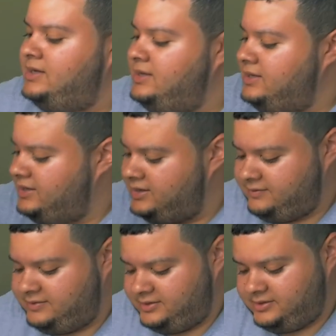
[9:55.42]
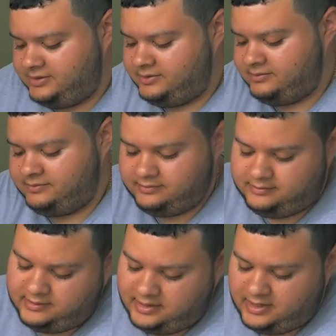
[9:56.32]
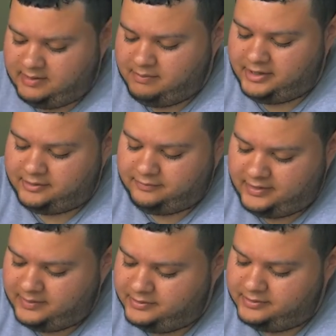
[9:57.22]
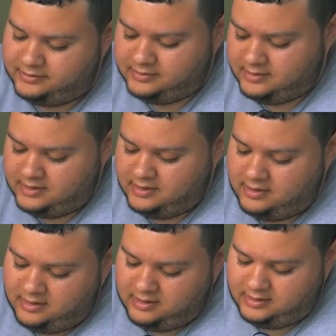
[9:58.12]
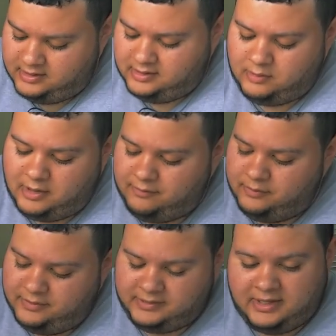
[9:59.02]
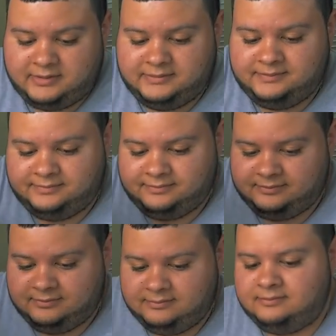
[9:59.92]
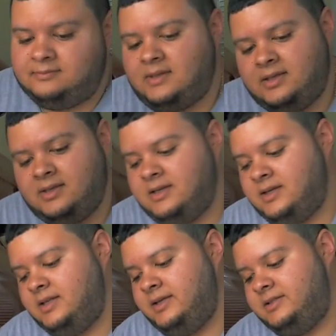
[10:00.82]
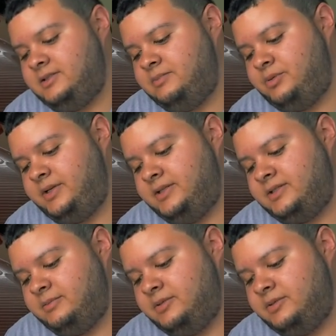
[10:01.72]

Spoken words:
I have here a microfiber waffle weave towel. I like to spray some of the